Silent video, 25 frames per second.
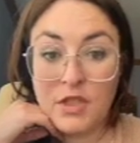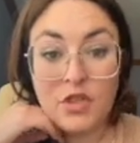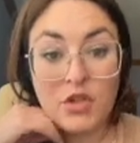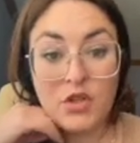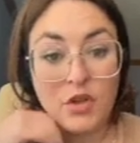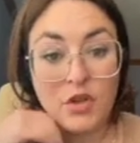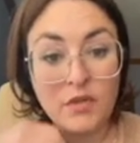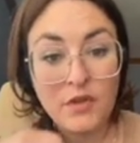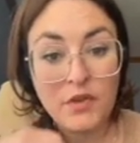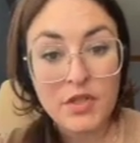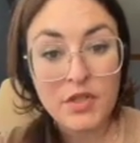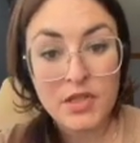like
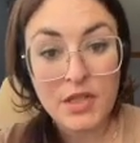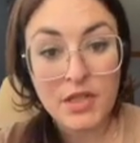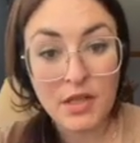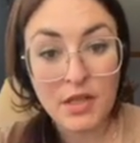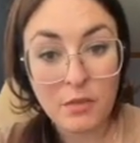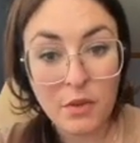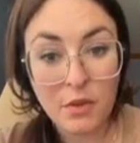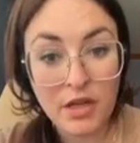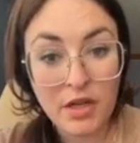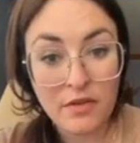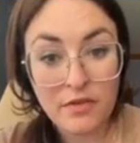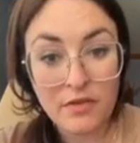that. Where
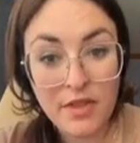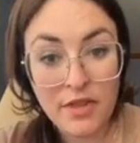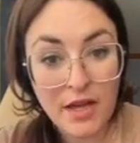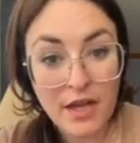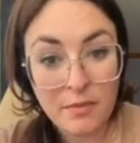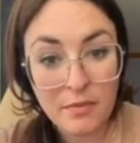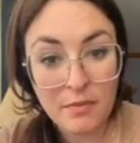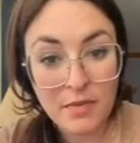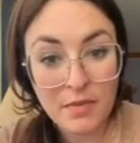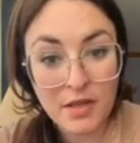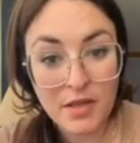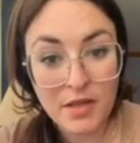it was,
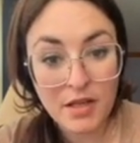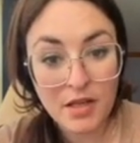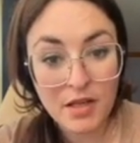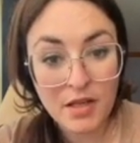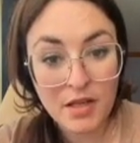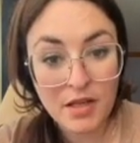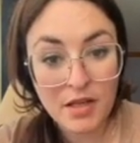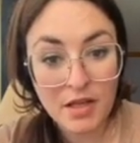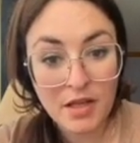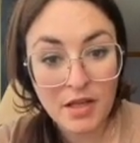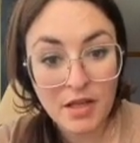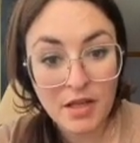
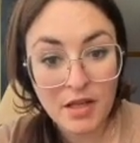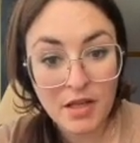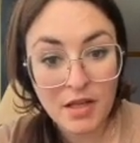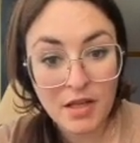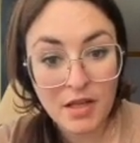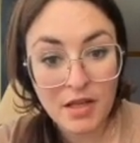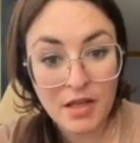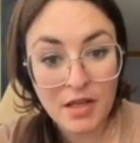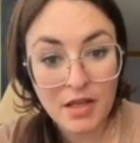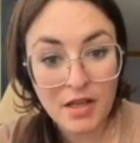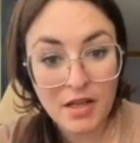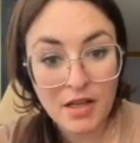
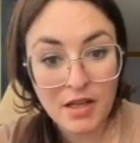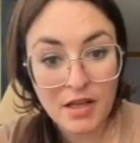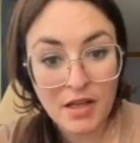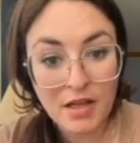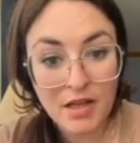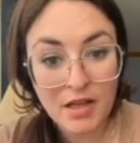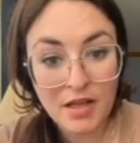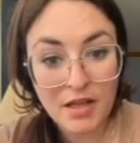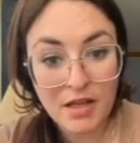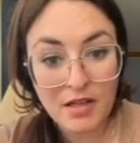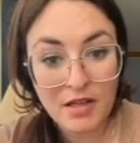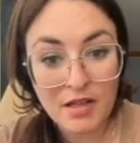what was
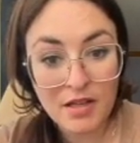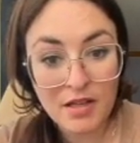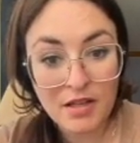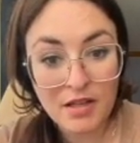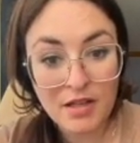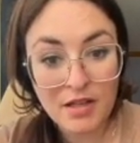that?